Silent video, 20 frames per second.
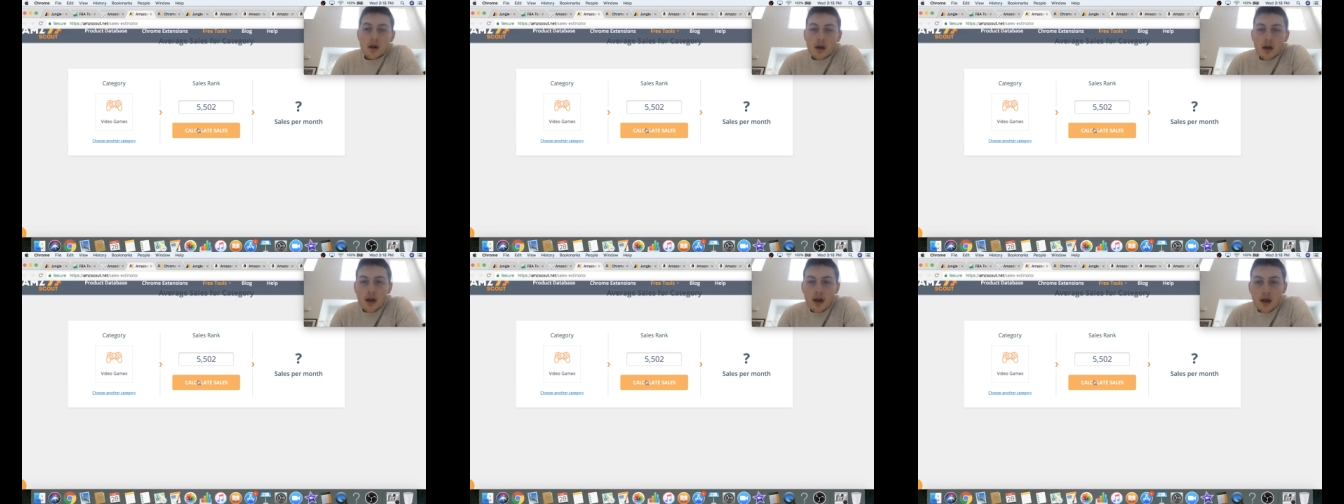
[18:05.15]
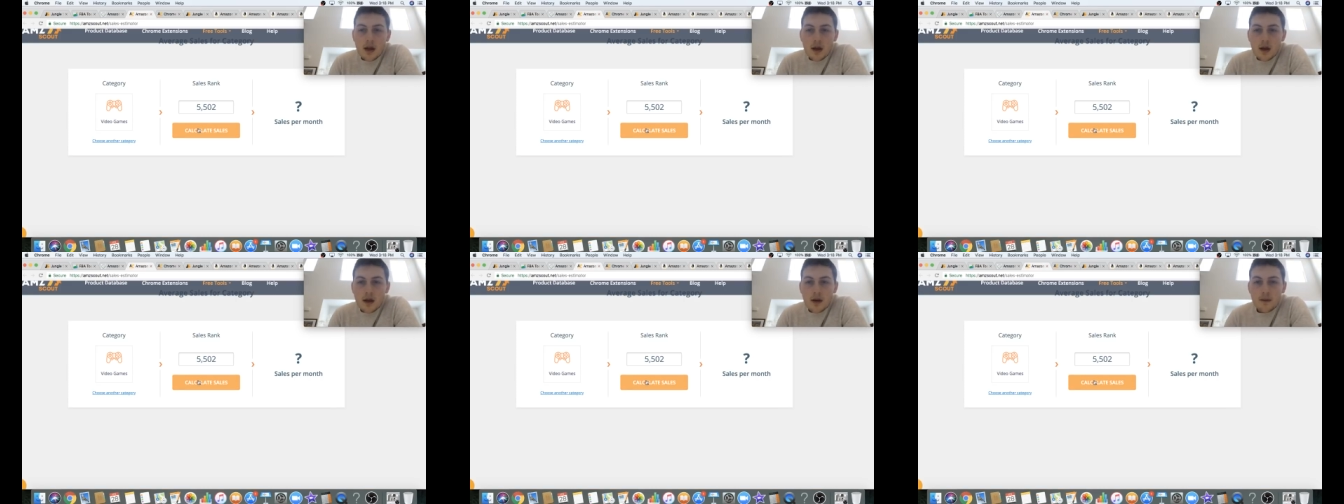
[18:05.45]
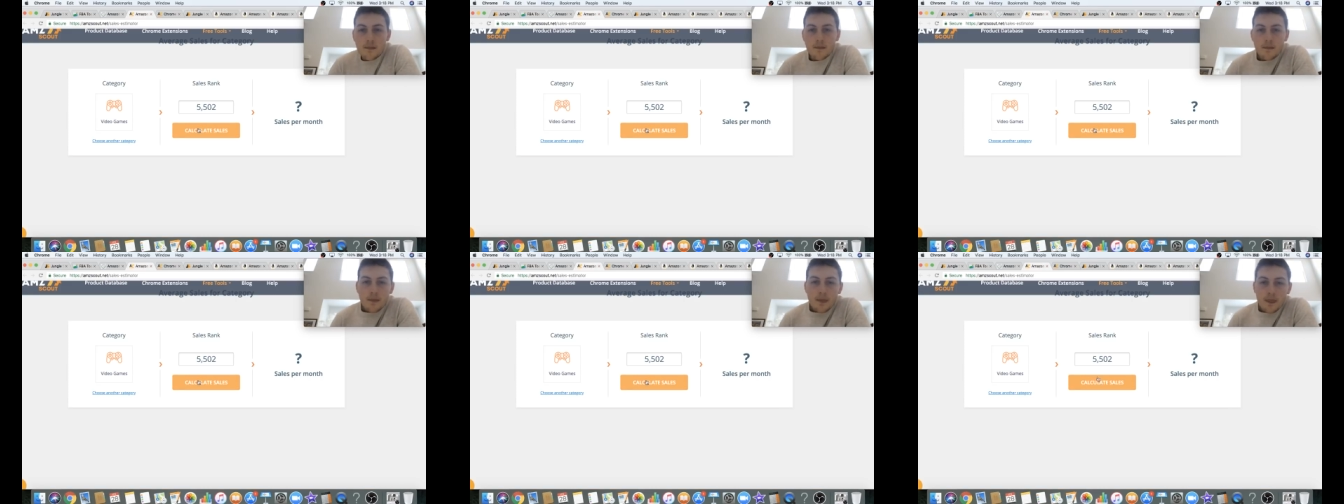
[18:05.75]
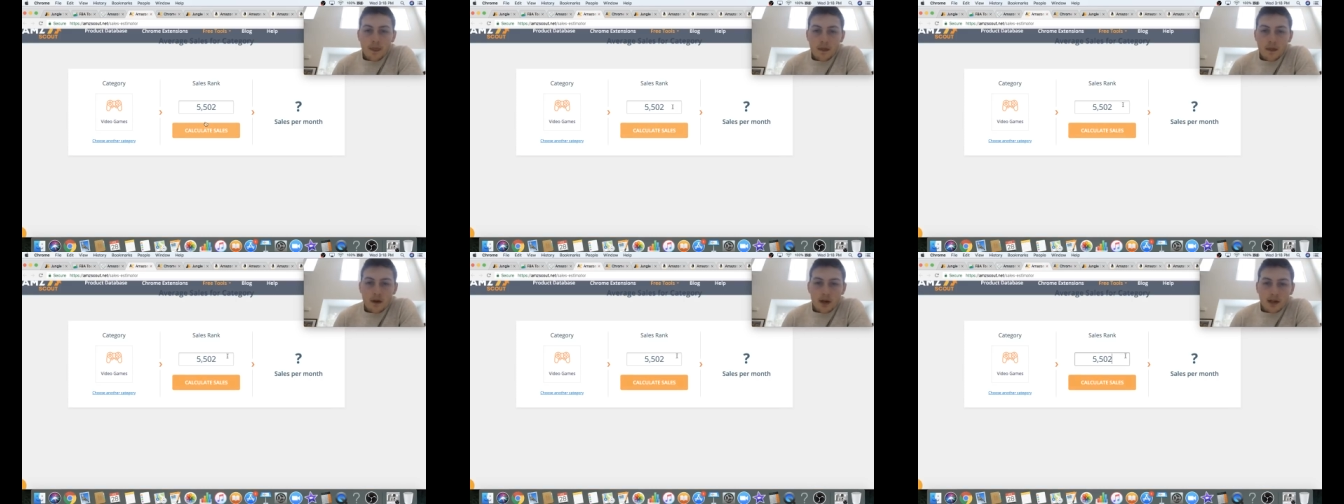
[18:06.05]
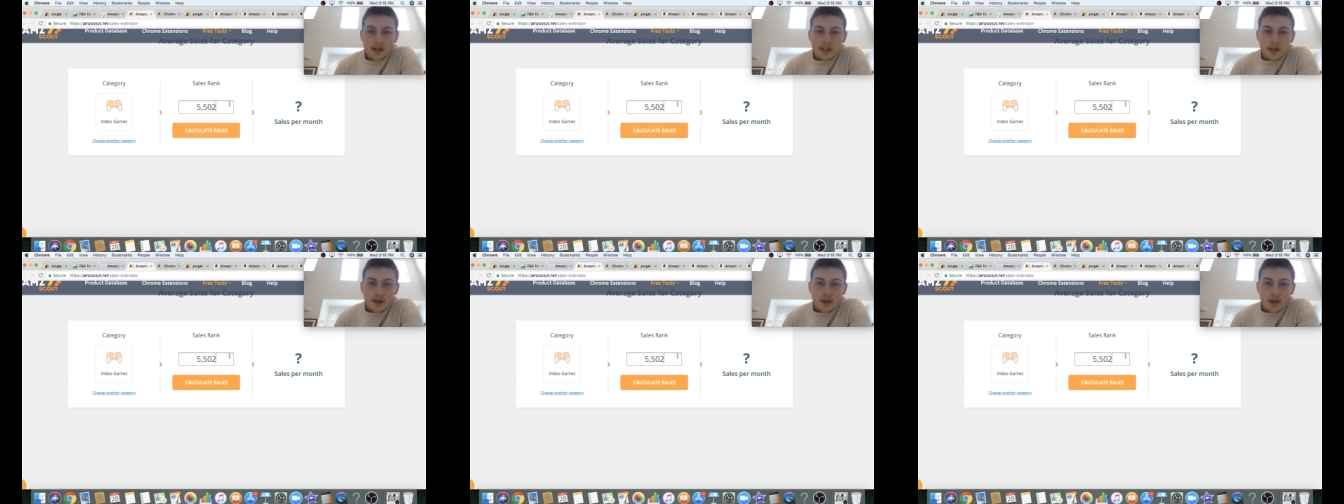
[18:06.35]
And I
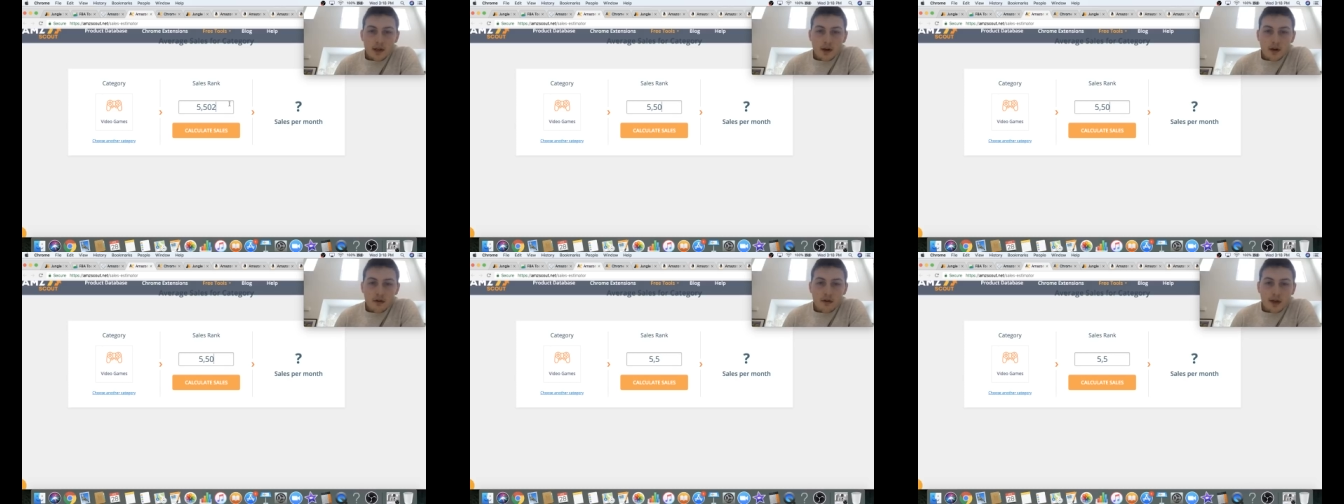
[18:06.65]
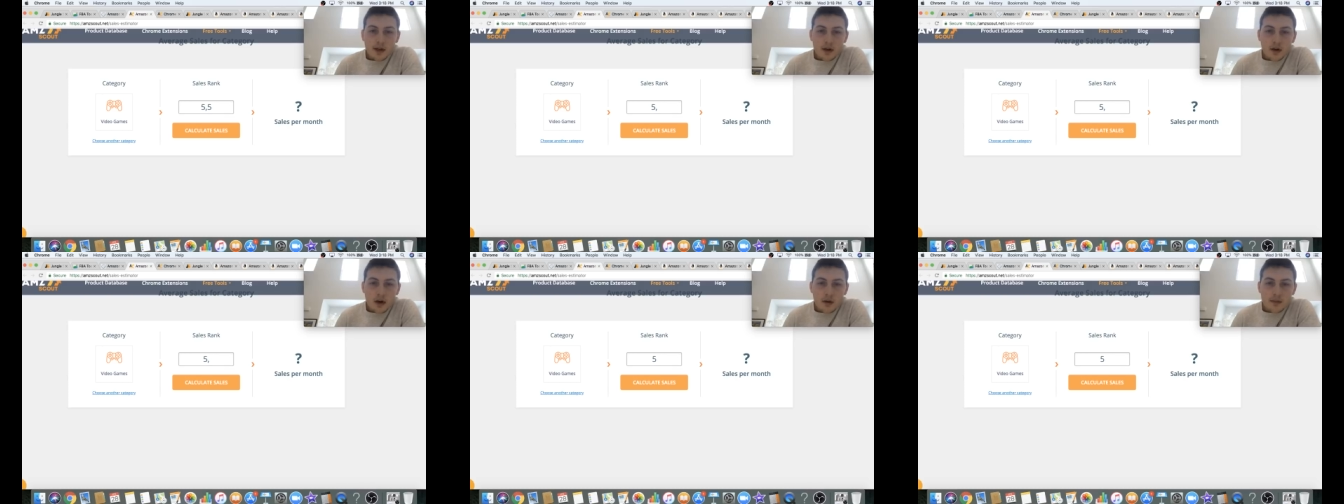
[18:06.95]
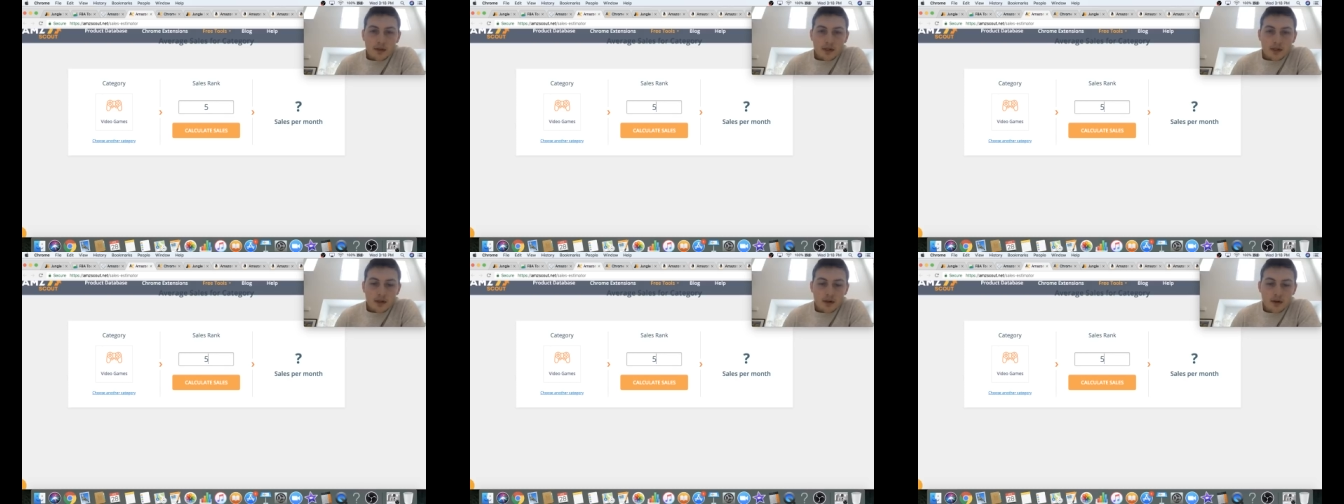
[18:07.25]
guess they don't like commas.